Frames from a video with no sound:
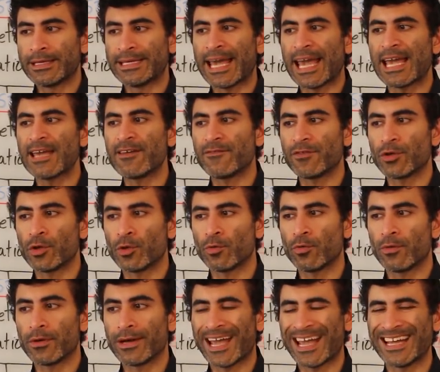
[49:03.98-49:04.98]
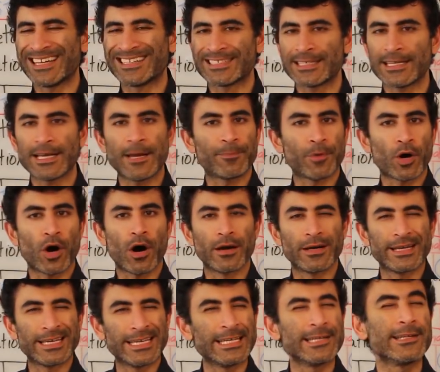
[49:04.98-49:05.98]
gave you a tip
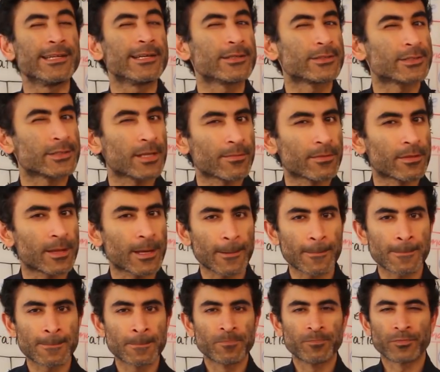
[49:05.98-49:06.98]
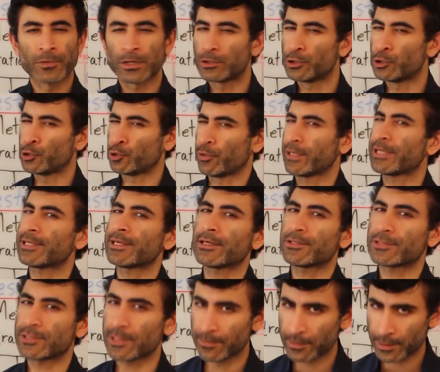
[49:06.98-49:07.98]
on eating something,
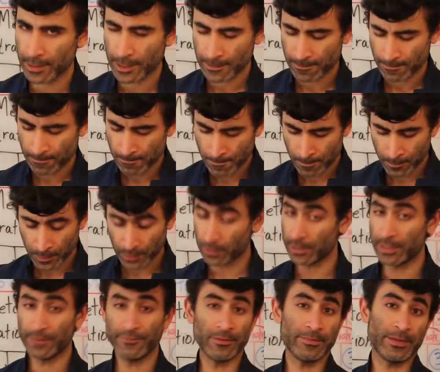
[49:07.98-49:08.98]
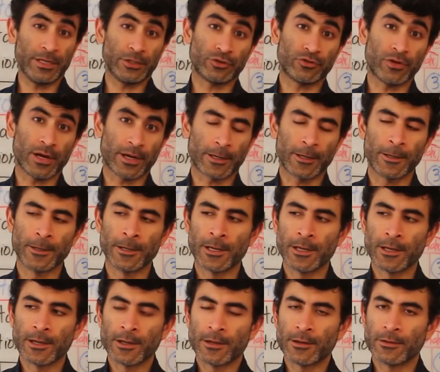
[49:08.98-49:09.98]
drinking something, could even be a drug
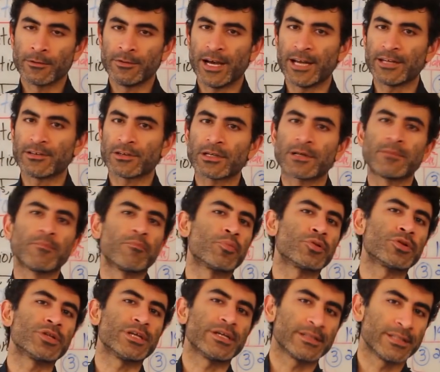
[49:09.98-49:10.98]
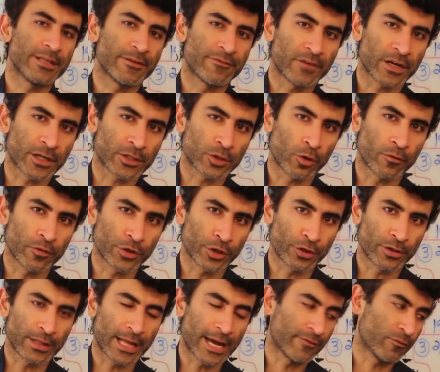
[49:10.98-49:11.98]
that completely fucked over
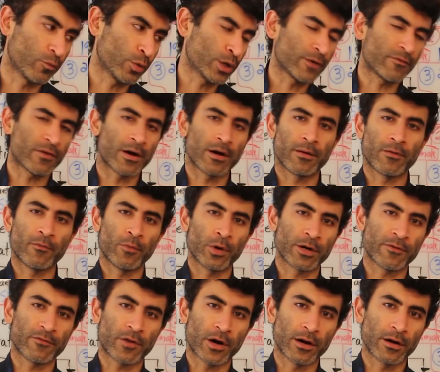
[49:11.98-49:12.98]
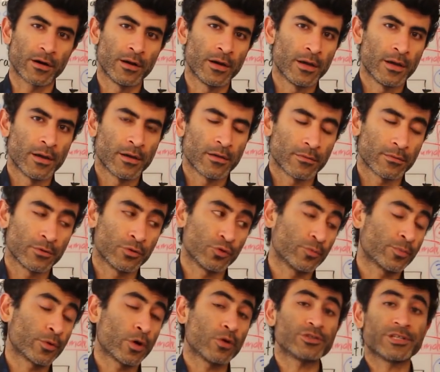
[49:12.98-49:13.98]
your life. One of our one of our
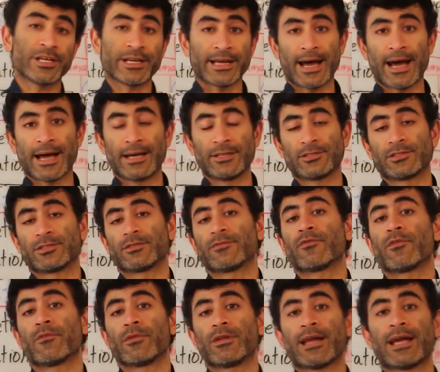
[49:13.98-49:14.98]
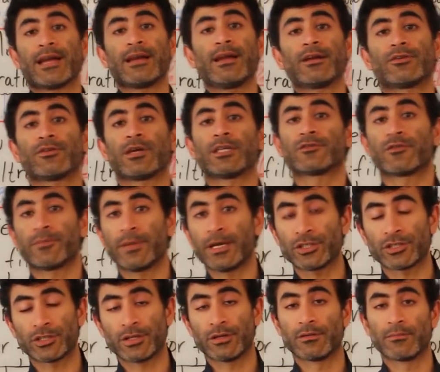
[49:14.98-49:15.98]
group coaching guys from the 9-day
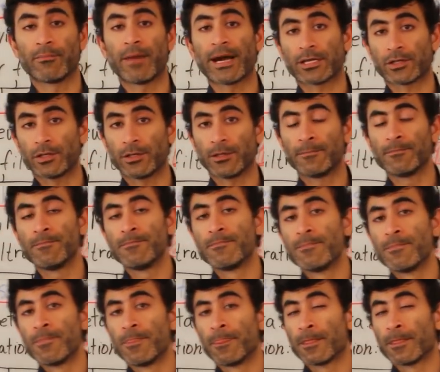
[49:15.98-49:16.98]
transformation, Michael,